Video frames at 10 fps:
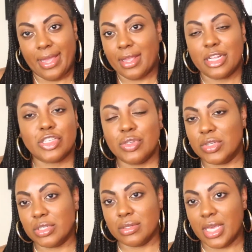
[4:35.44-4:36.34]
get
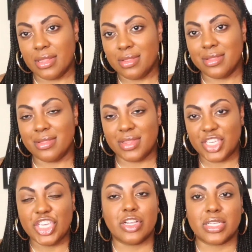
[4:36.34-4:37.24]
to in the
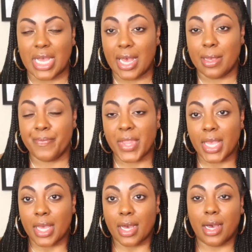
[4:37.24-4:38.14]
year time.
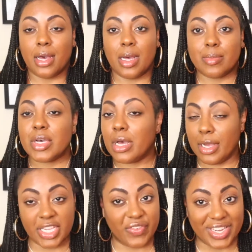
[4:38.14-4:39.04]
I'll
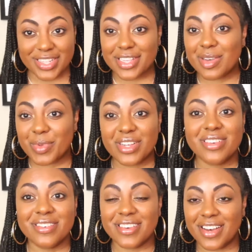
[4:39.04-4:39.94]
give you an
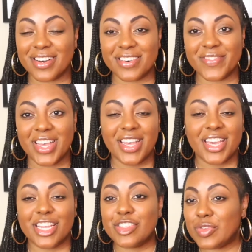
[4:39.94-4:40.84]
example.
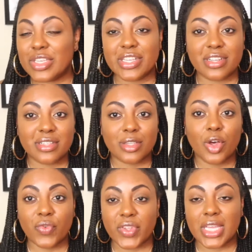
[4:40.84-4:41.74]
In 2 years,
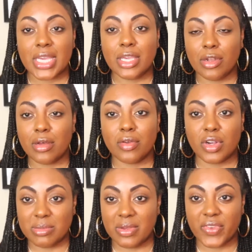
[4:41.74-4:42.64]
hopefully,
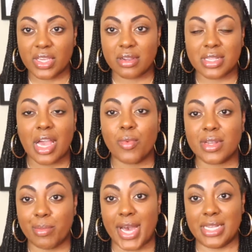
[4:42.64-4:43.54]
cross my fingers, I want
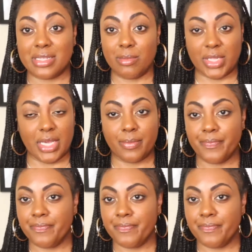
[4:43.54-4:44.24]
to buy something.